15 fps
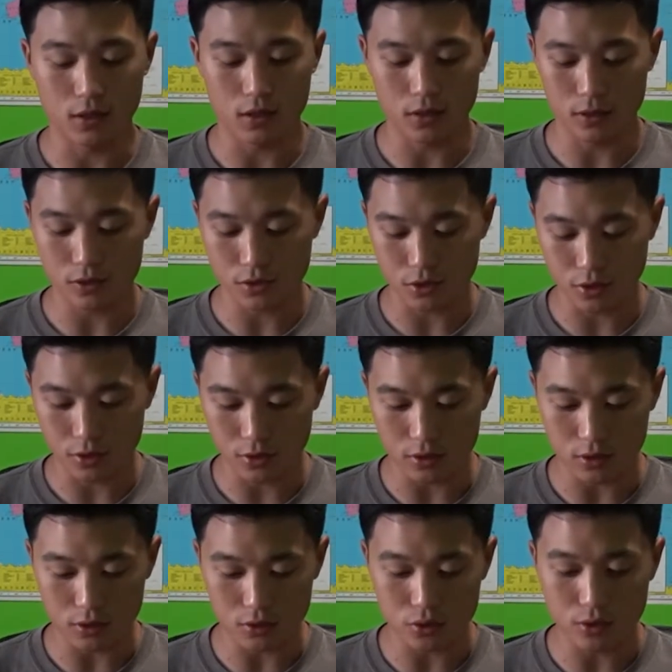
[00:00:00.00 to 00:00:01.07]
These are
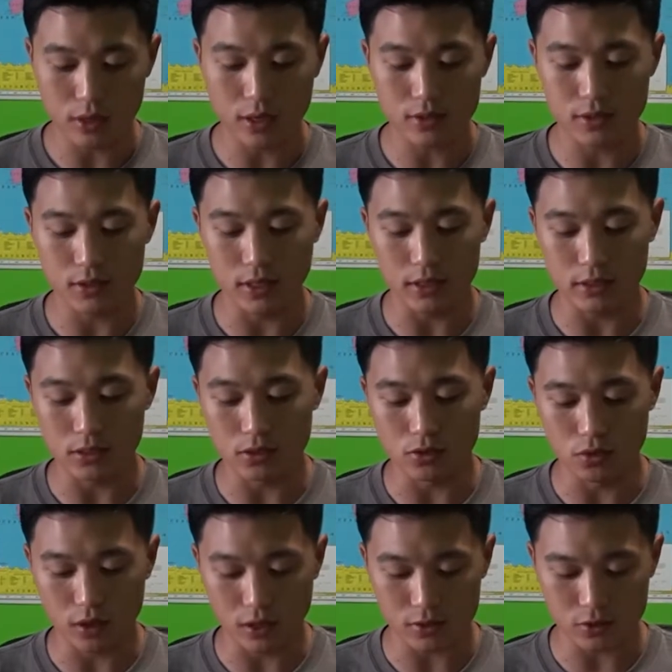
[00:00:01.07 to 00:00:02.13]
the
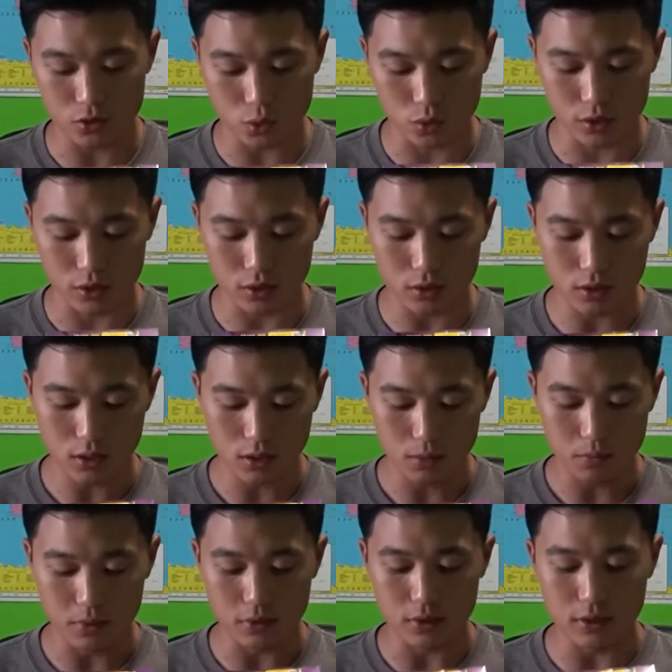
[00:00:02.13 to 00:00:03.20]
2019-2020
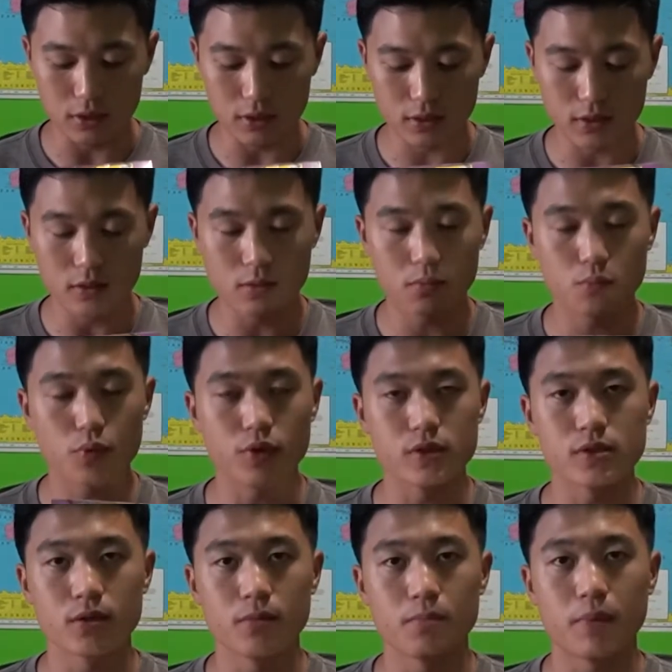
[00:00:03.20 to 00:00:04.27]
Panini
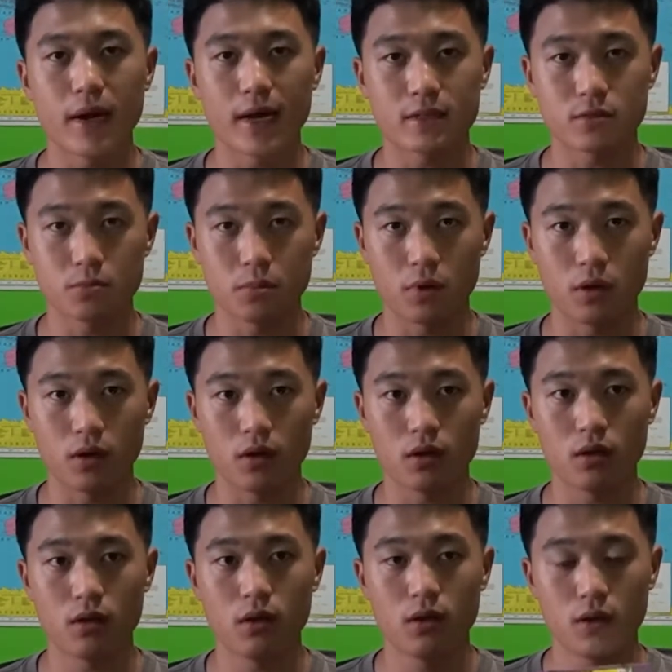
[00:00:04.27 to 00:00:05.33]
Prism
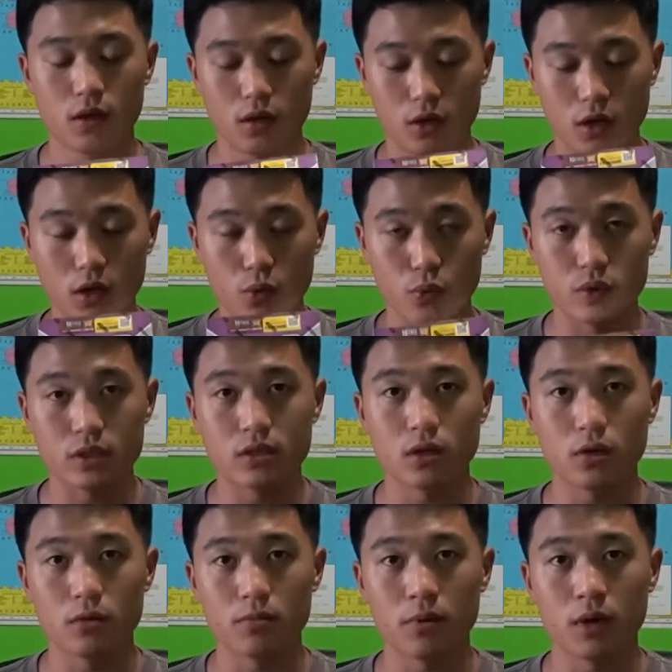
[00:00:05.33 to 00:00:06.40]
Basketball
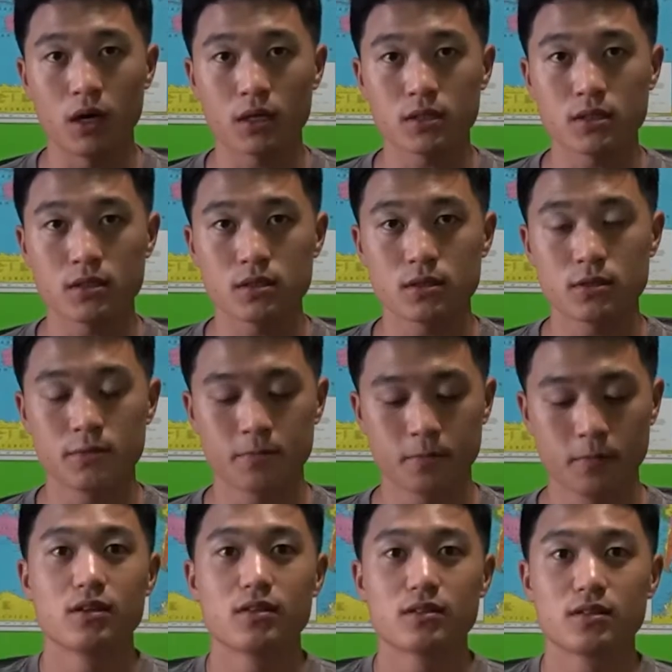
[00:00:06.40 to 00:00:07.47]
retail boxes.
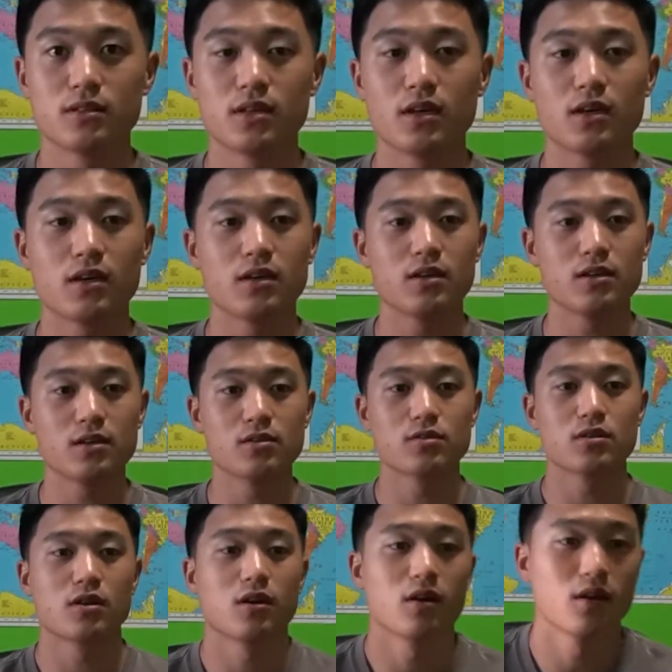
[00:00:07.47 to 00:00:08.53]
Today is